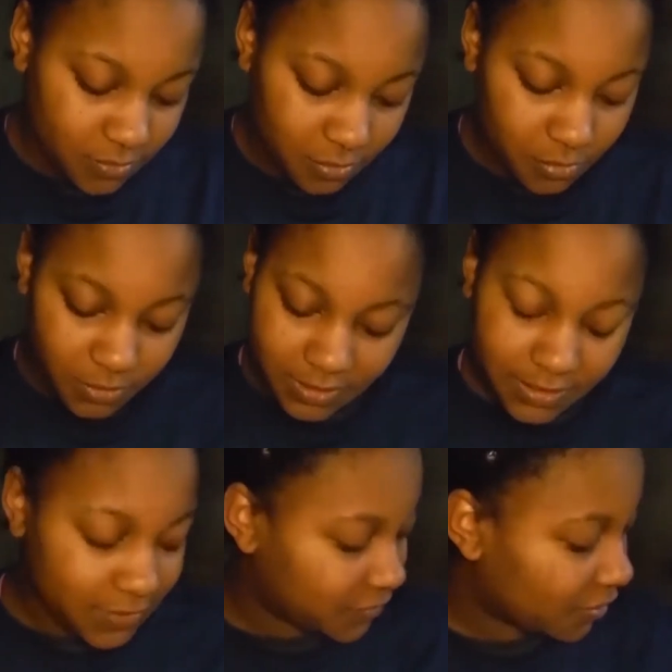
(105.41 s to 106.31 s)
Ooh, this
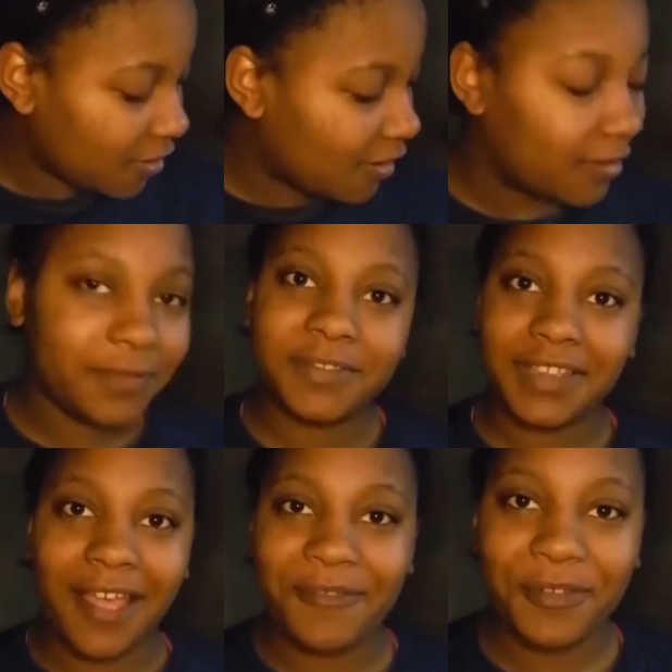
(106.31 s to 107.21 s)
is soft.
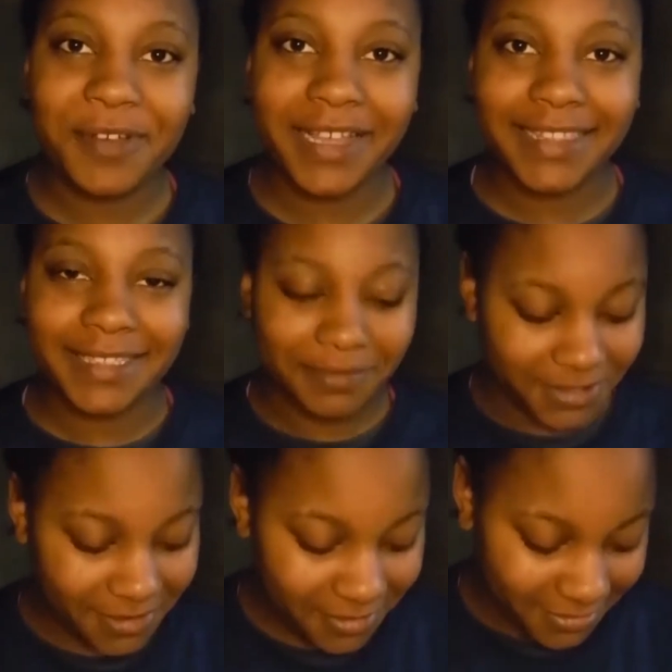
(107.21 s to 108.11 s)
I really like this
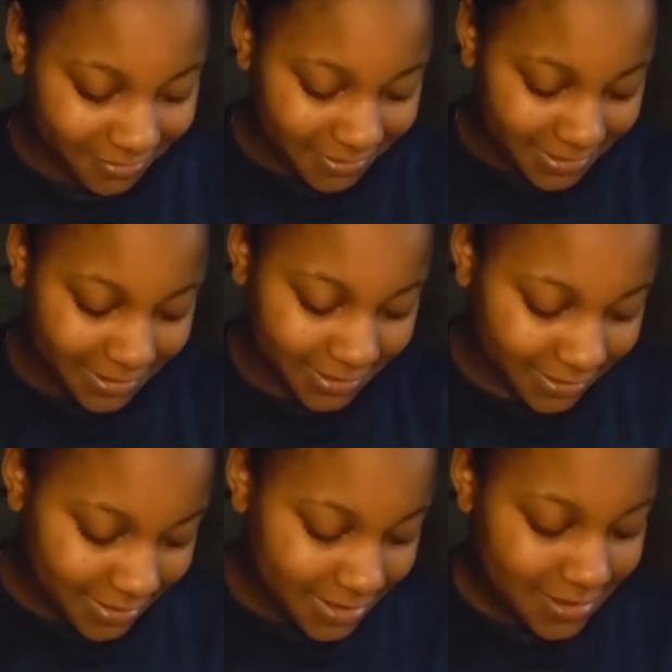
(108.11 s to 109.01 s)
material. Let's see.
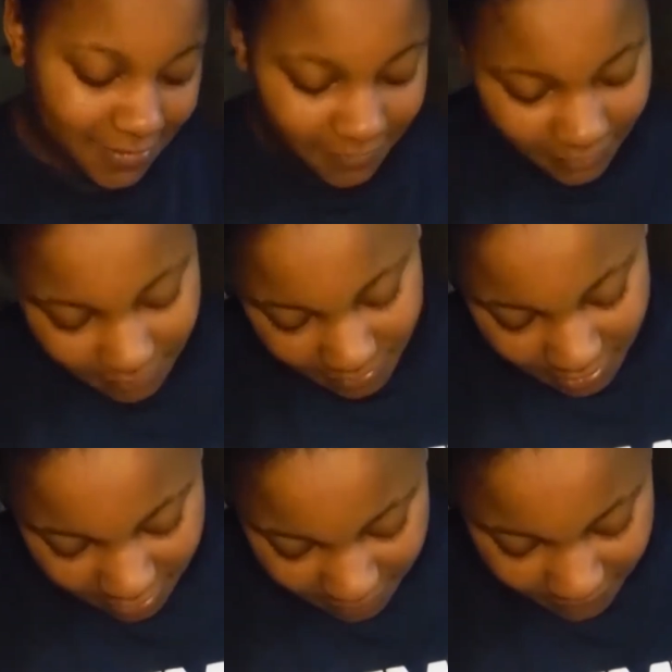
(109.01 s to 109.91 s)
What is it made
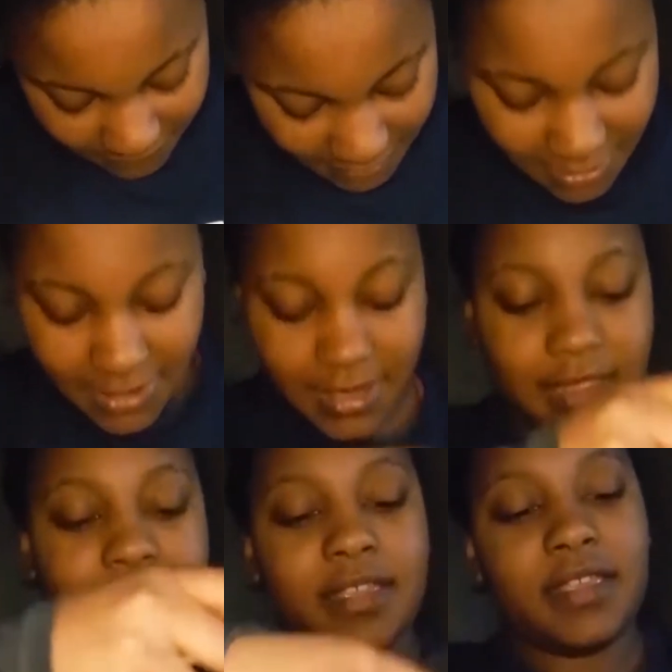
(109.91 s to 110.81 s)
out of?
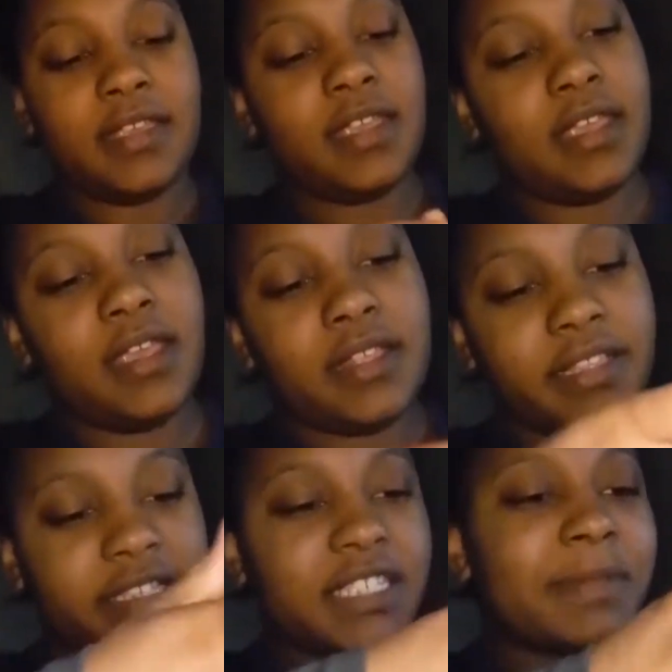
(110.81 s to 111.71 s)

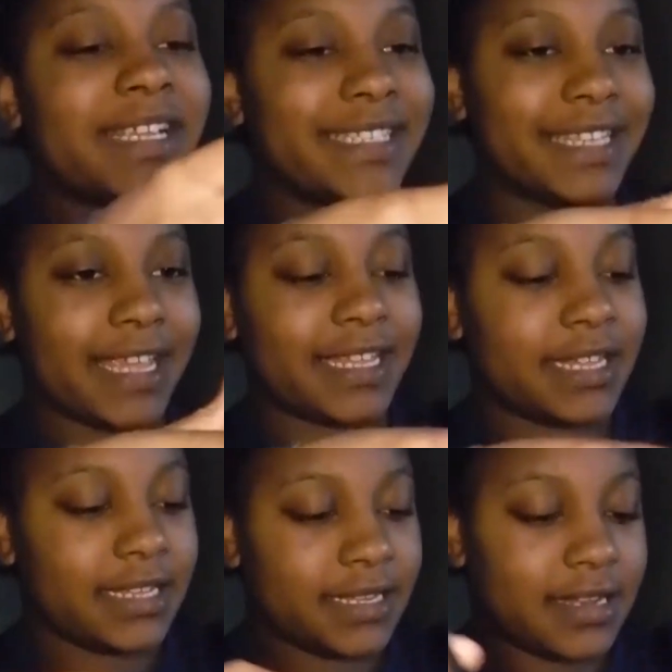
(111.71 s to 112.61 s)
This is my
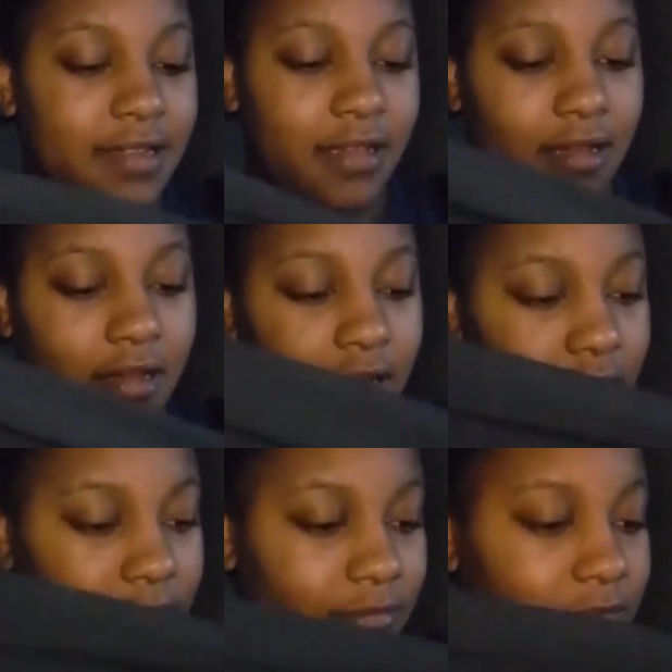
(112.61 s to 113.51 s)
second
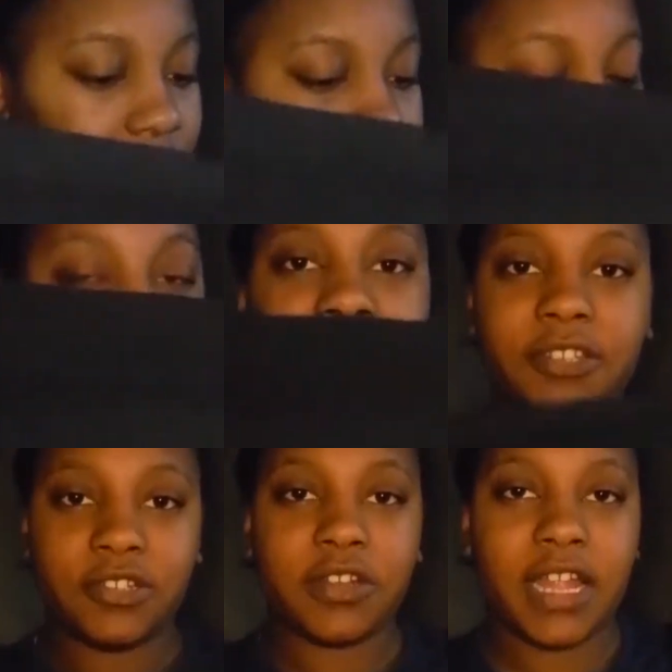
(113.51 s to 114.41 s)
graphic
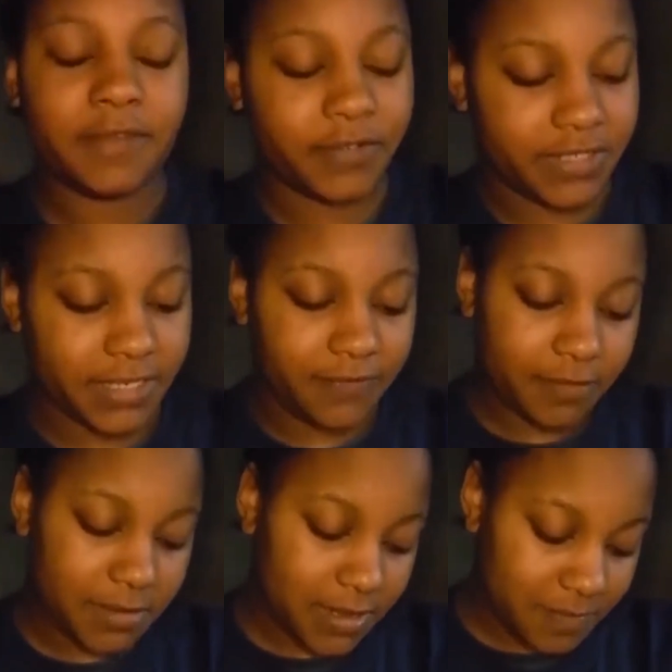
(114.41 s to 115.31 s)
shirt I've received
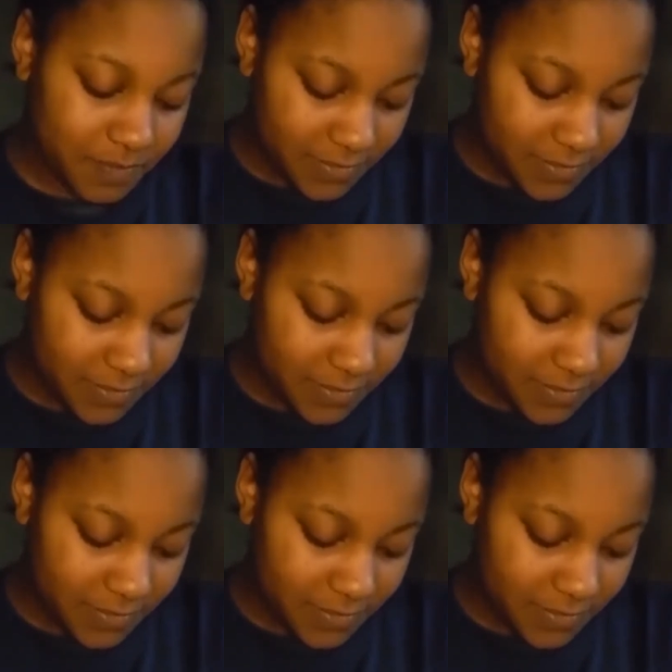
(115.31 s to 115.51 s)
from them.